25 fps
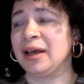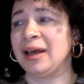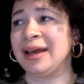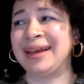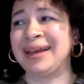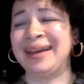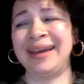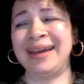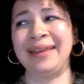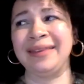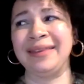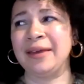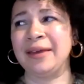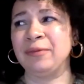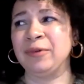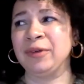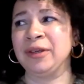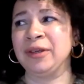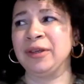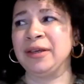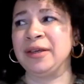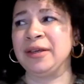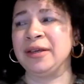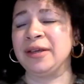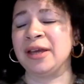again, that
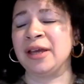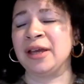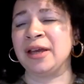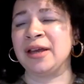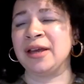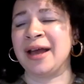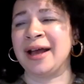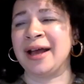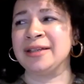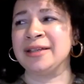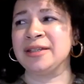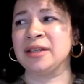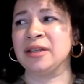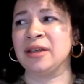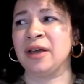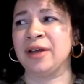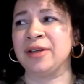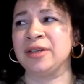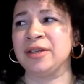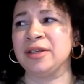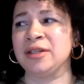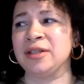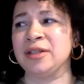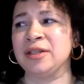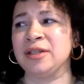really, it has a
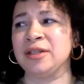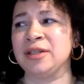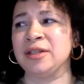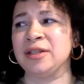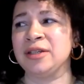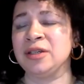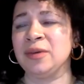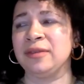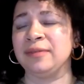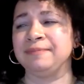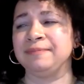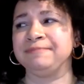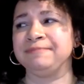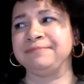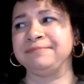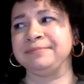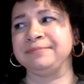lot to do with